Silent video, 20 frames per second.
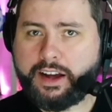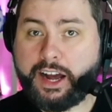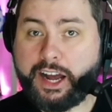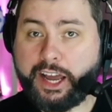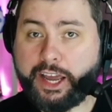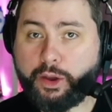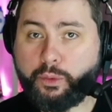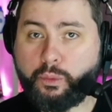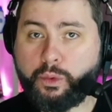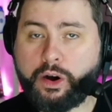
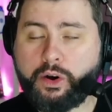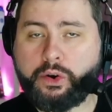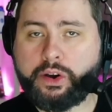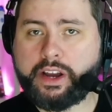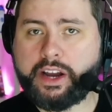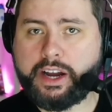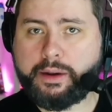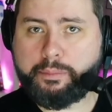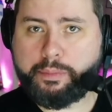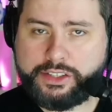I woke
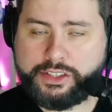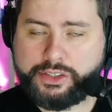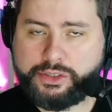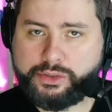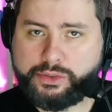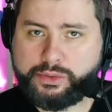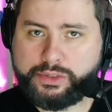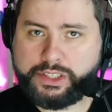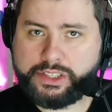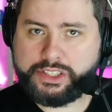up
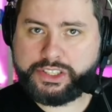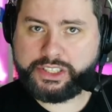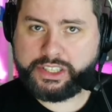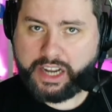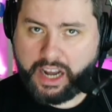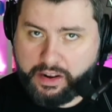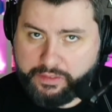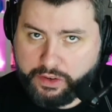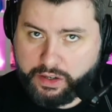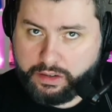to
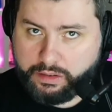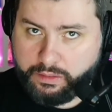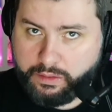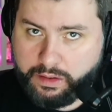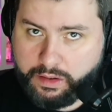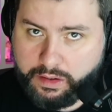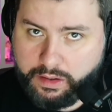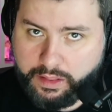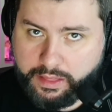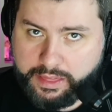discover
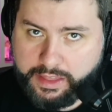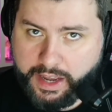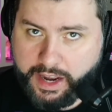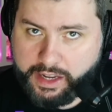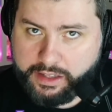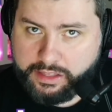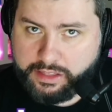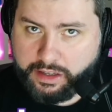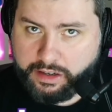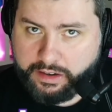
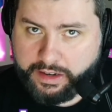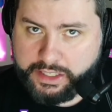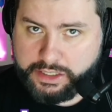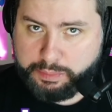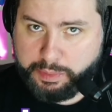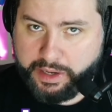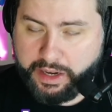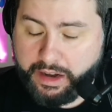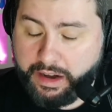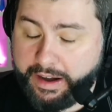that there has
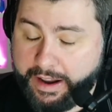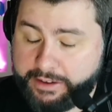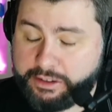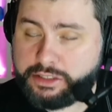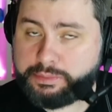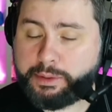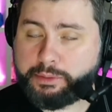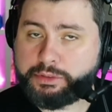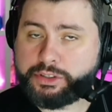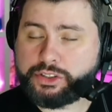been an
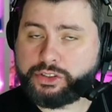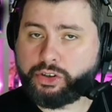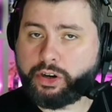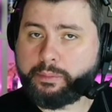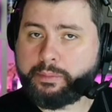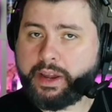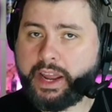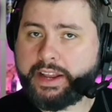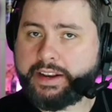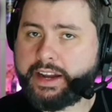announcement with
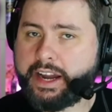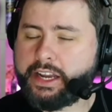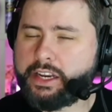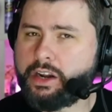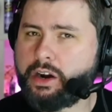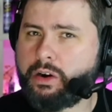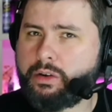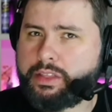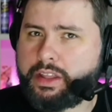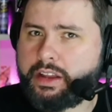Stormgate. I
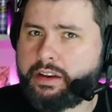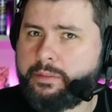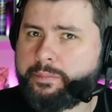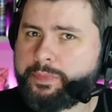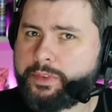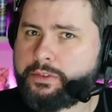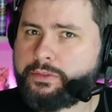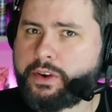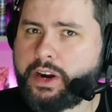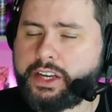know that
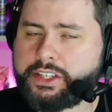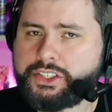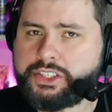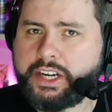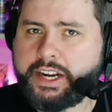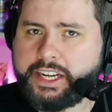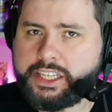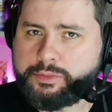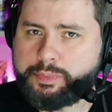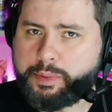Frost
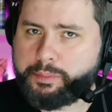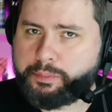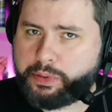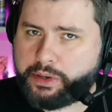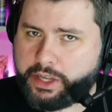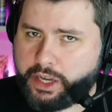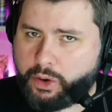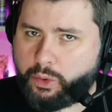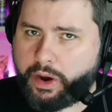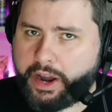Giant's been
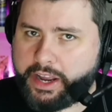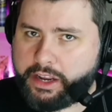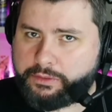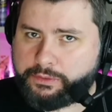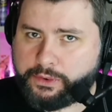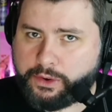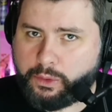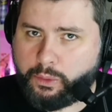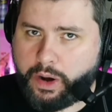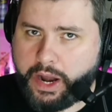pretty quiet
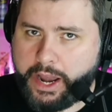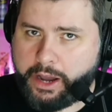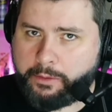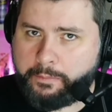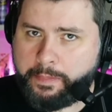for a while.